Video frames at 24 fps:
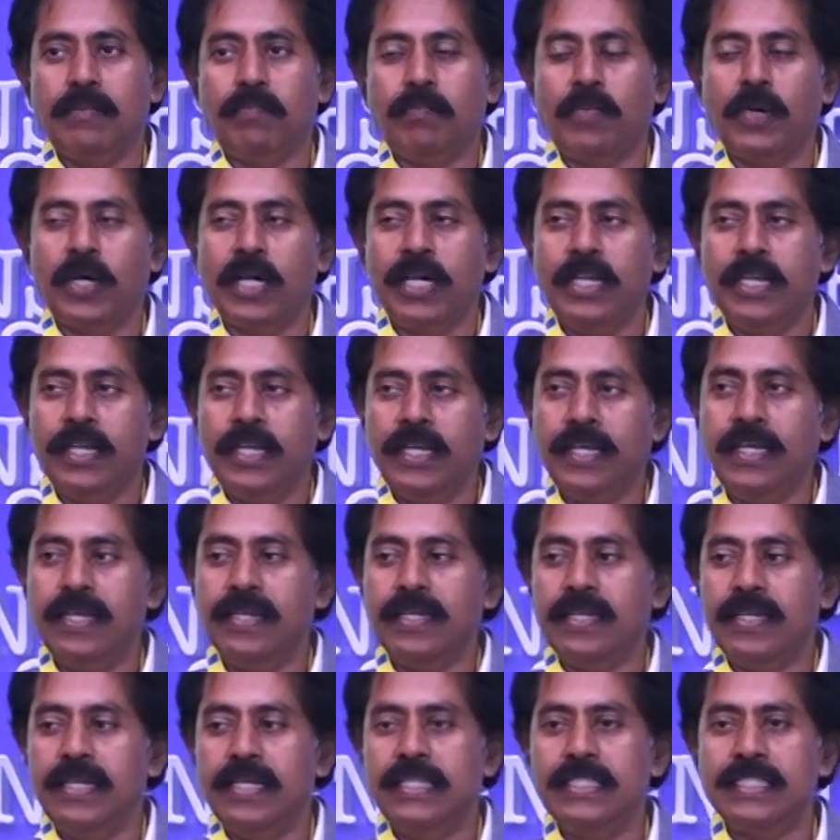
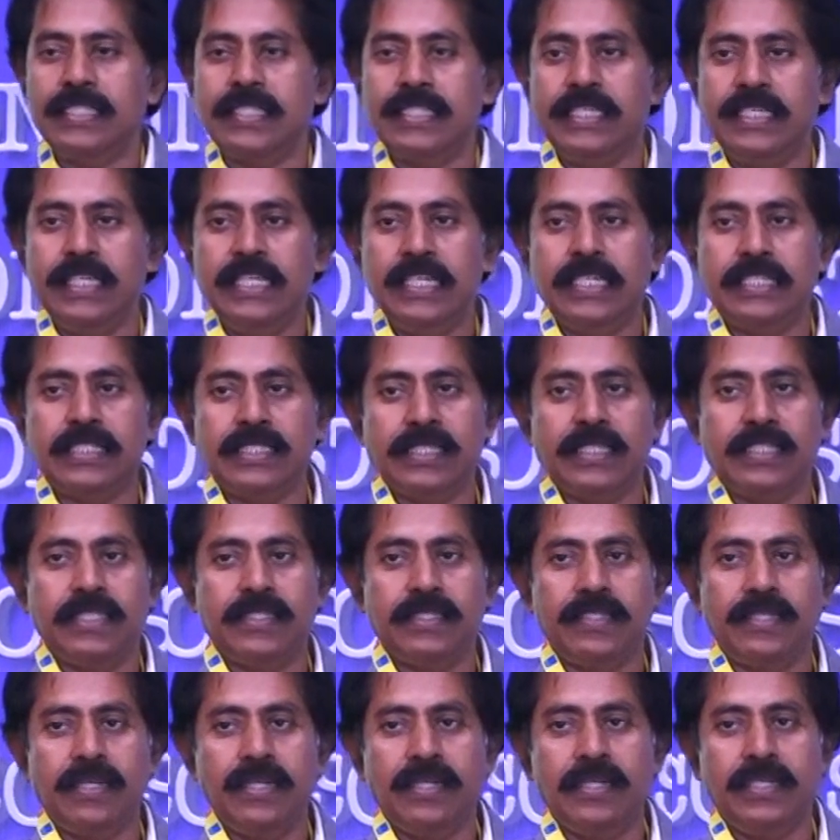pioneer in steel
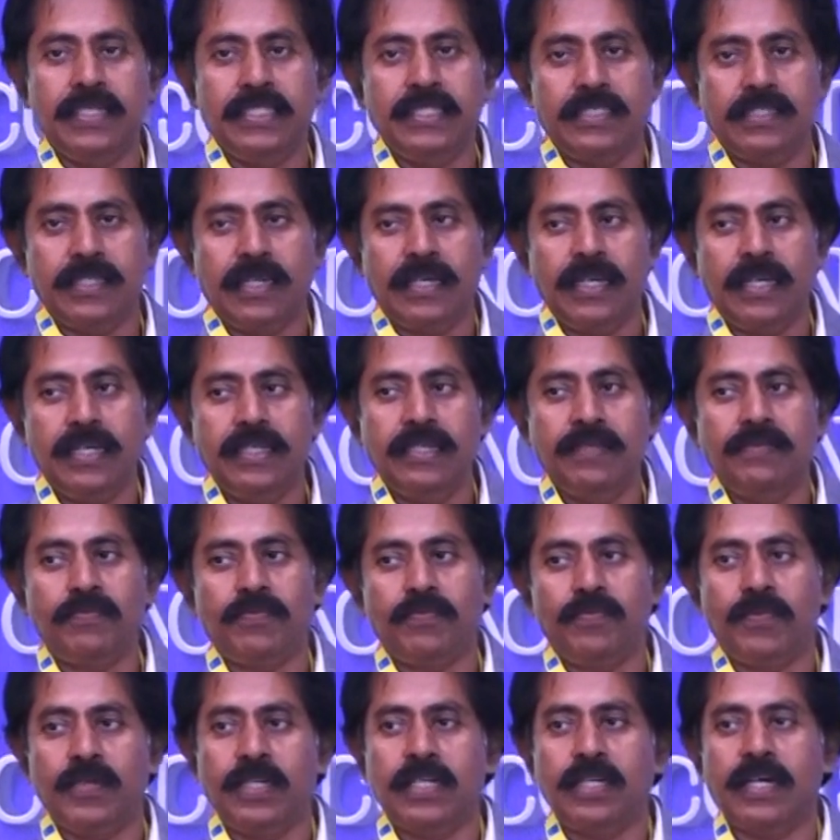structural design
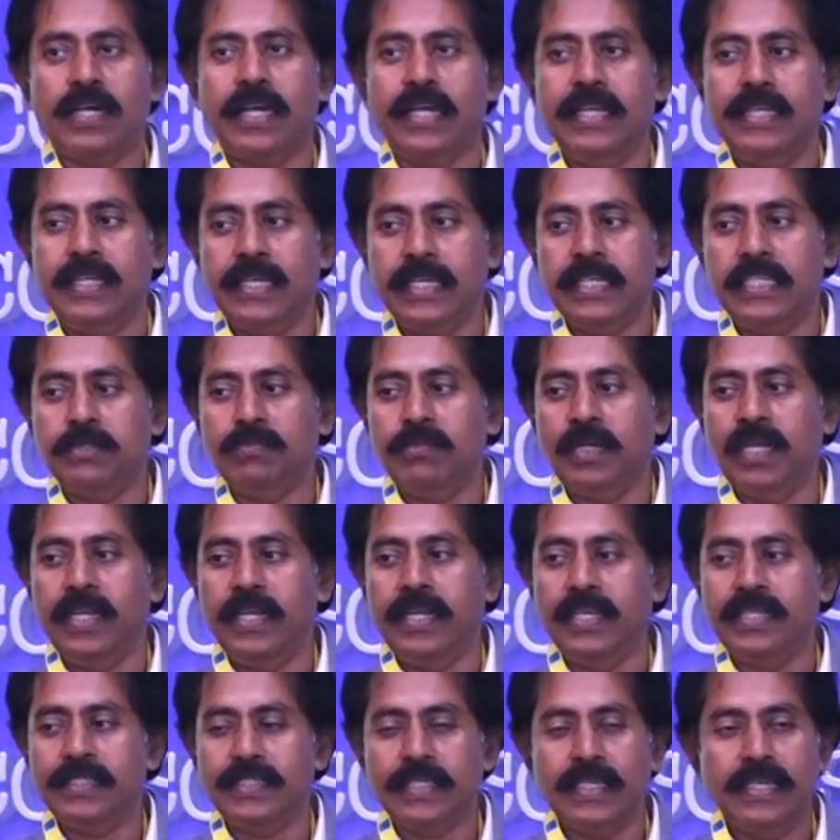for high-rise
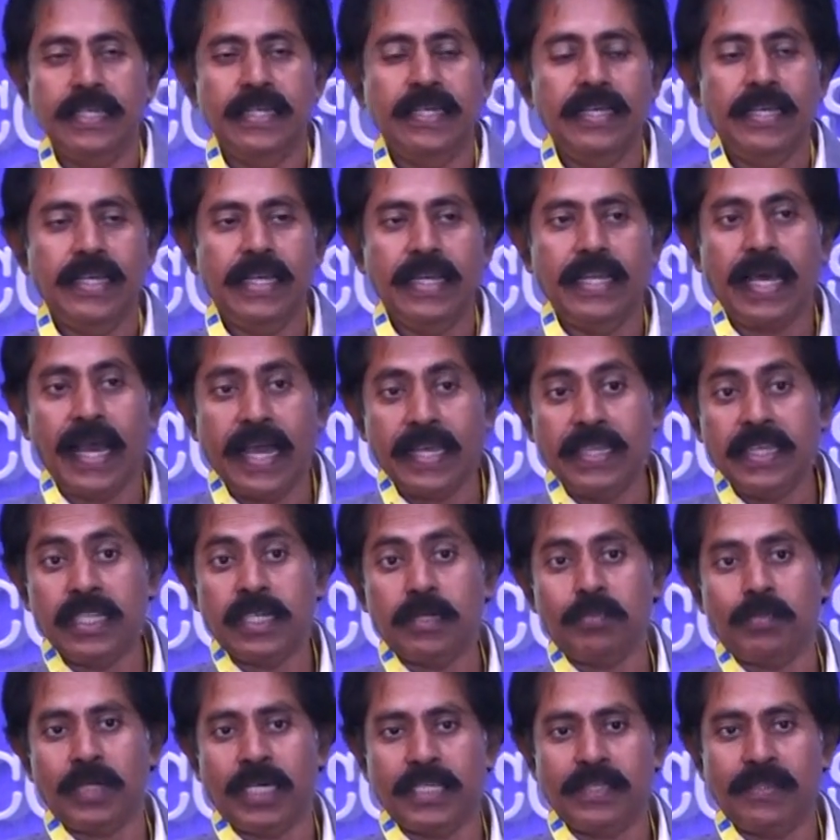buildings in
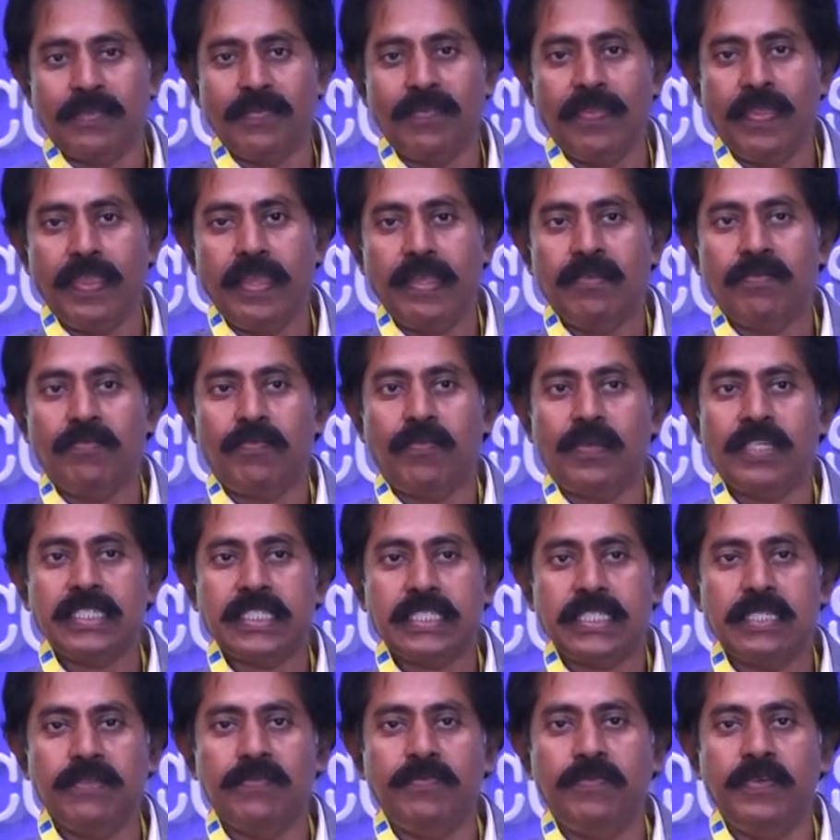Hyderabad.
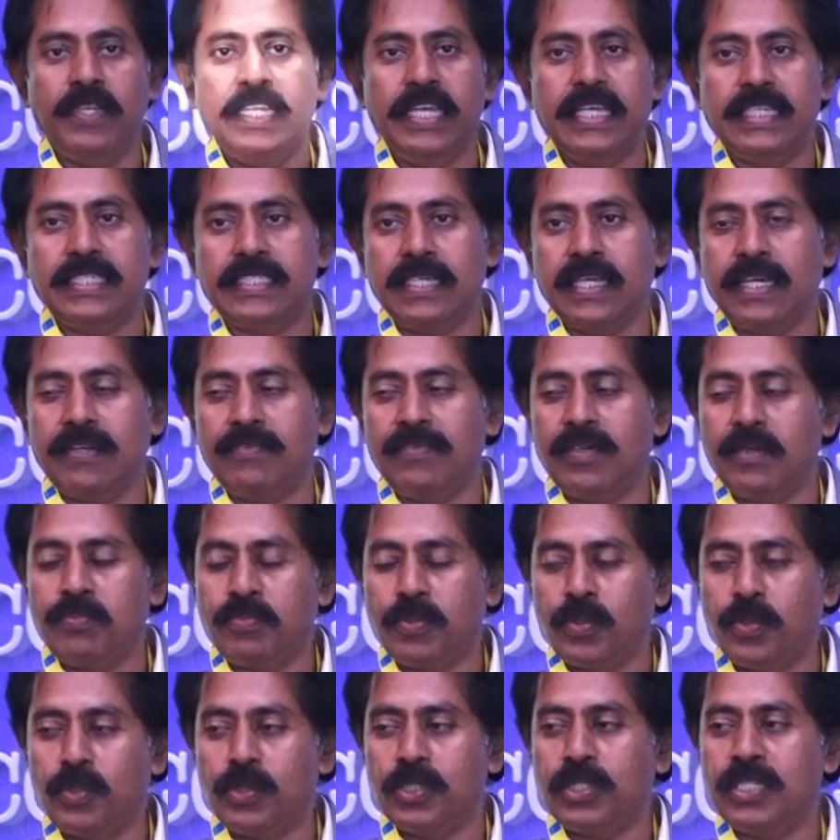First, Phoenix have
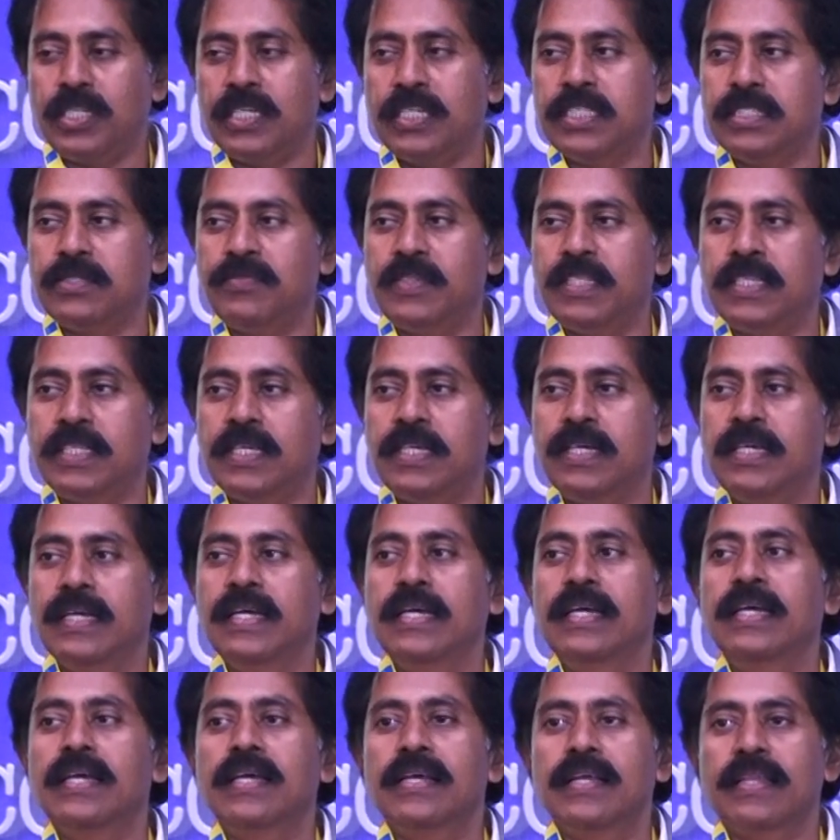approached us with
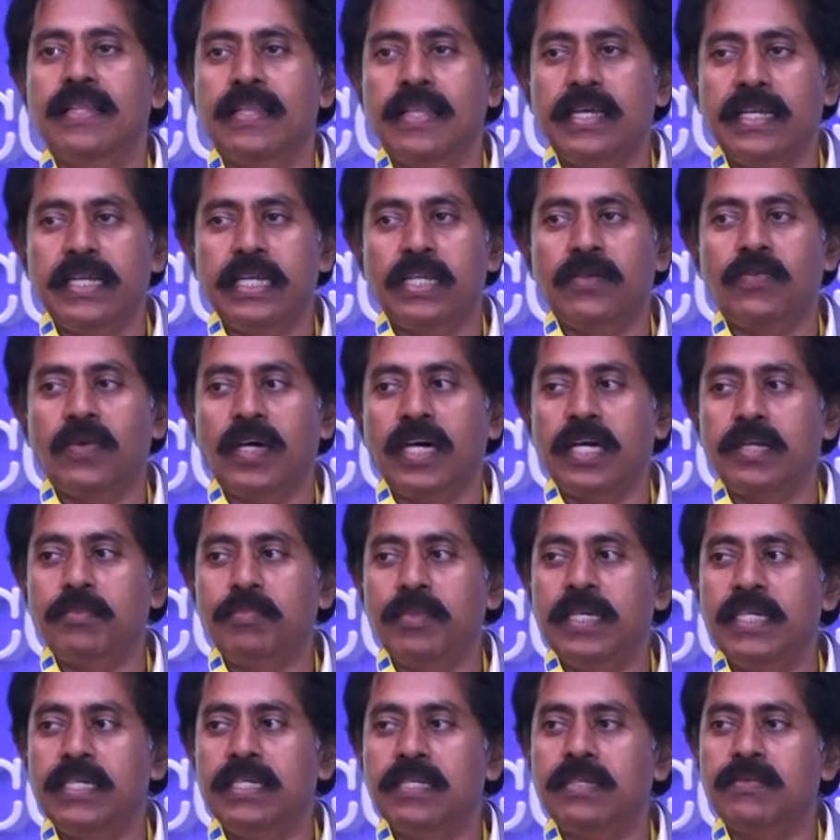their
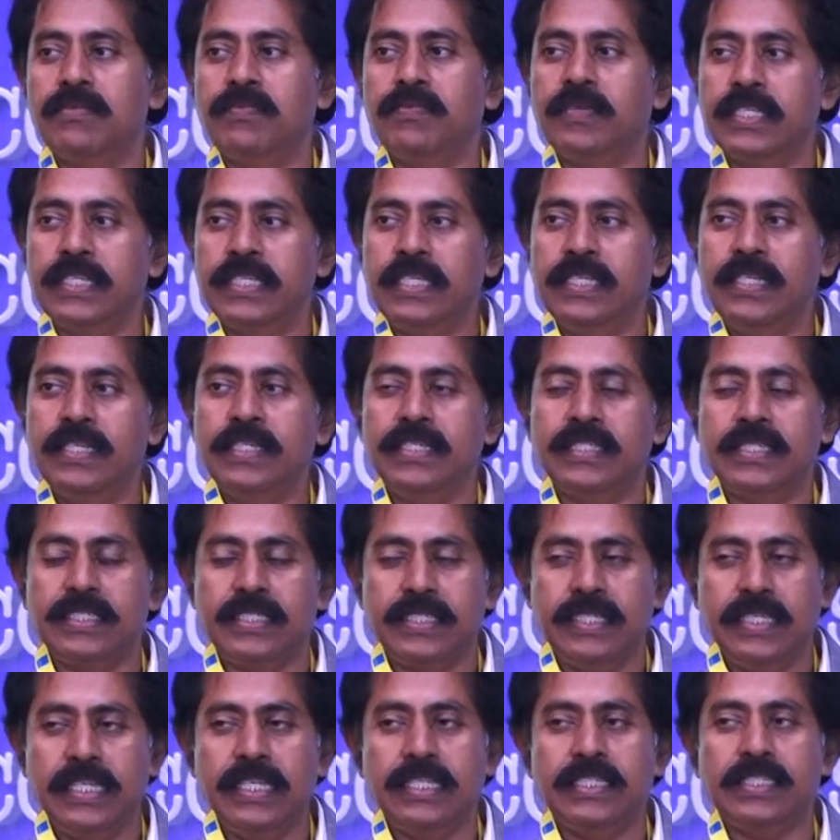requirement for the
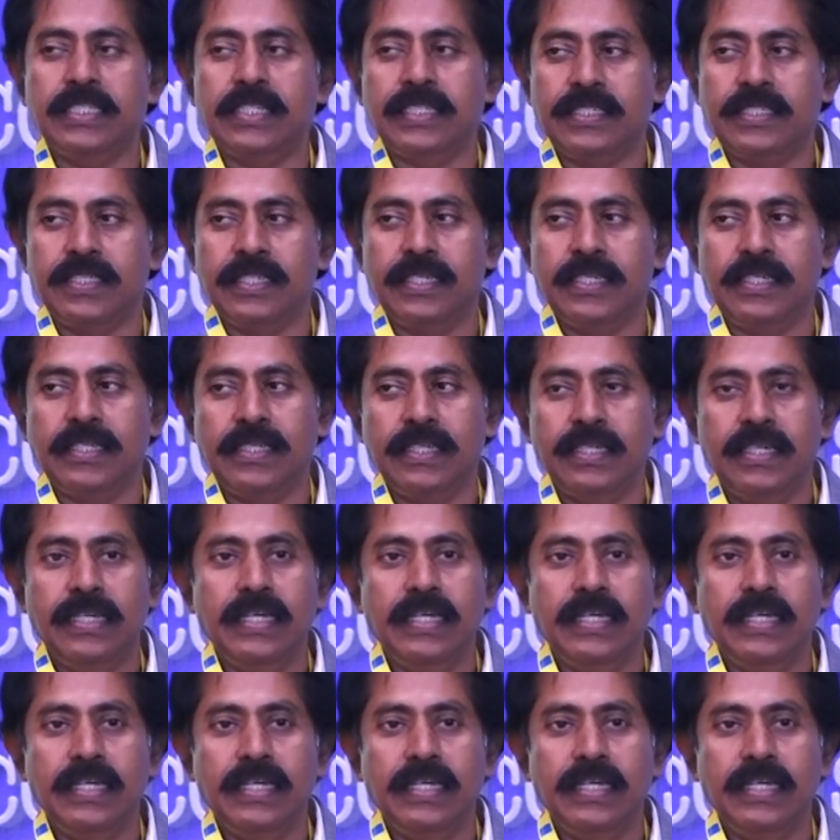steel structure,